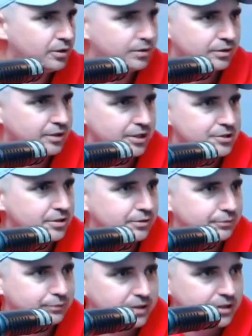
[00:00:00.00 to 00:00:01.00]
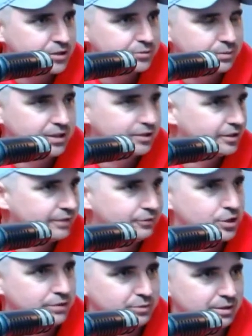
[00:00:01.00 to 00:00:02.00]
What days are you free next week? I'll give
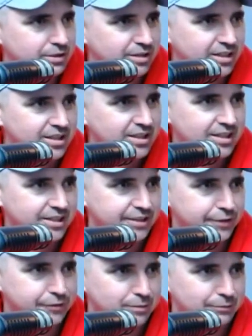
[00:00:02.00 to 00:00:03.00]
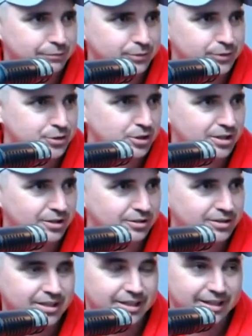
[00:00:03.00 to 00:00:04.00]
you shifts, And they've come in for the
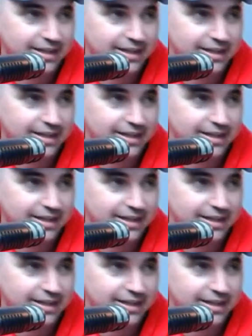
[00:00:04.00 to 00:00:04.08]
trial.